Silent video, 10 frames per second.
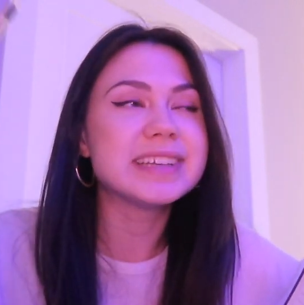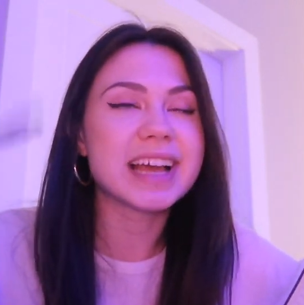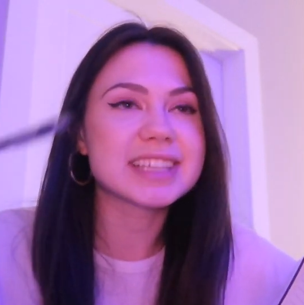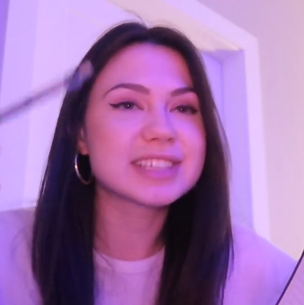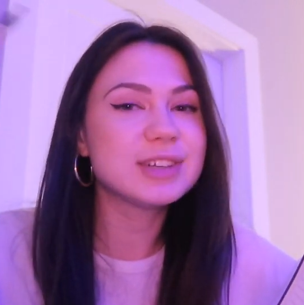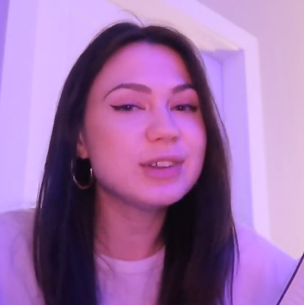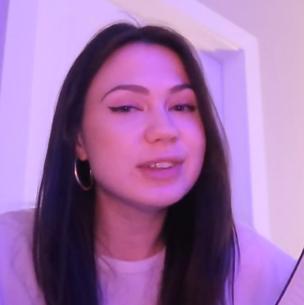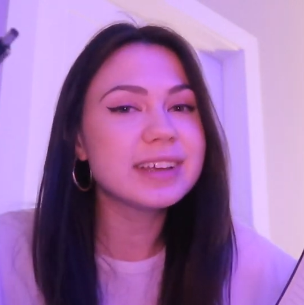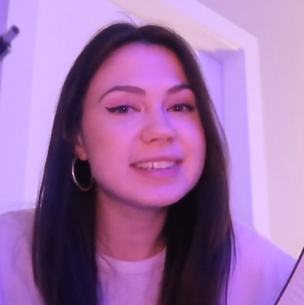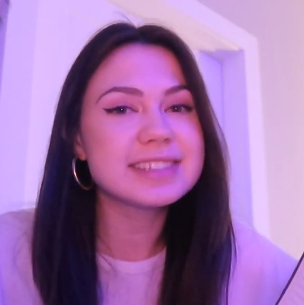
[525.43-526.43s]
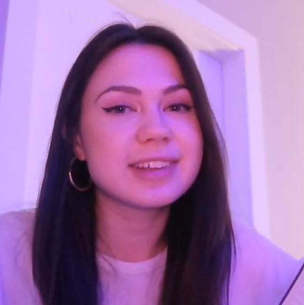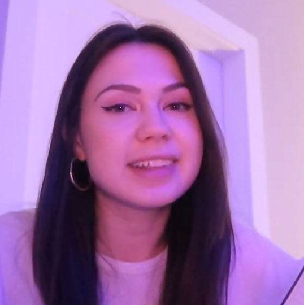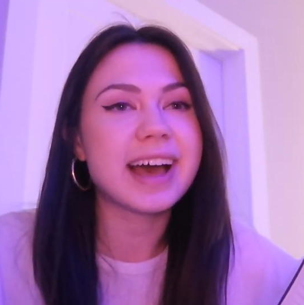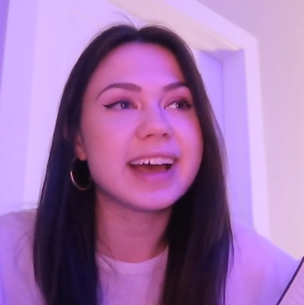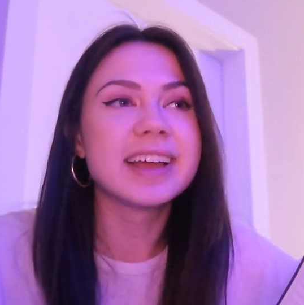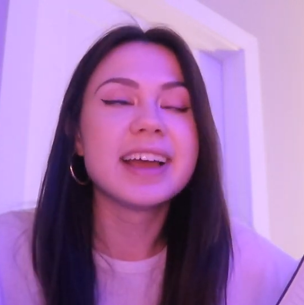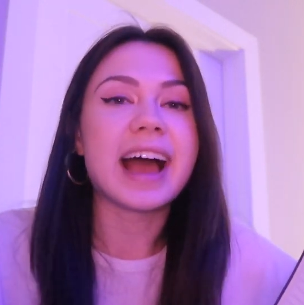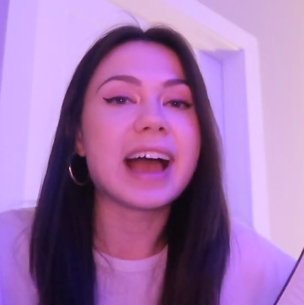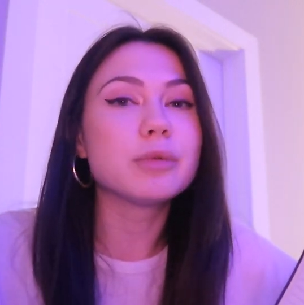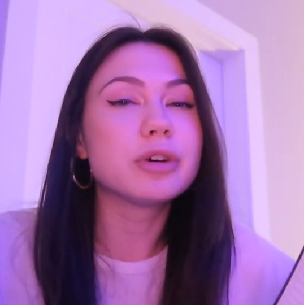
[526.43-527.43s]
next to-do list so that
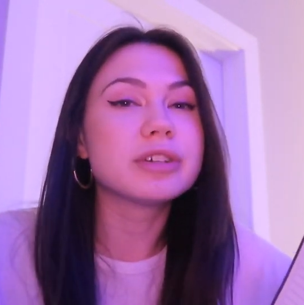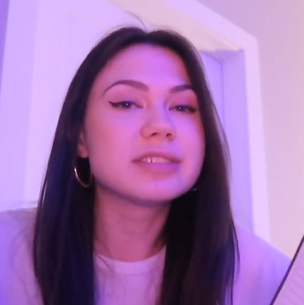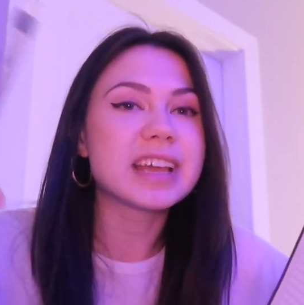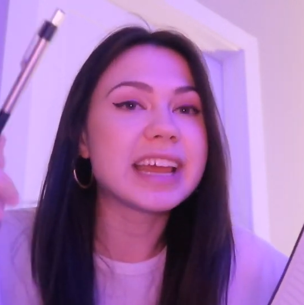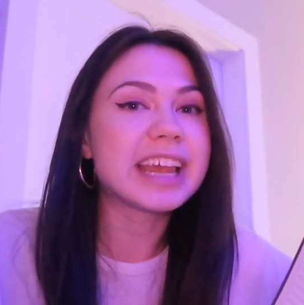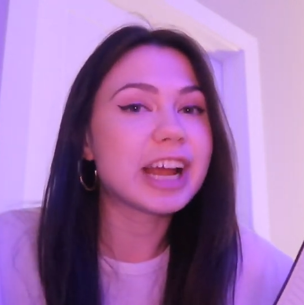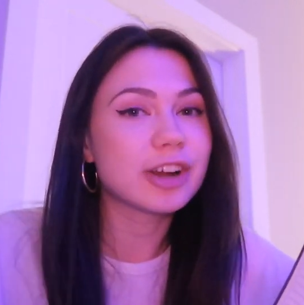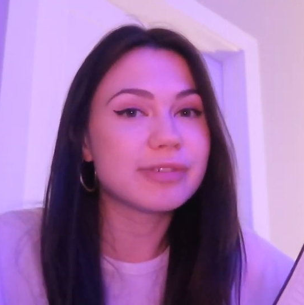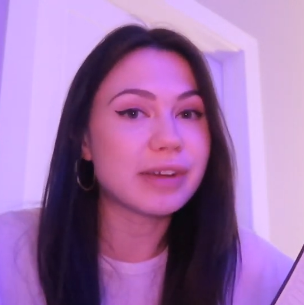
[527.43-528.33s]
I will take care of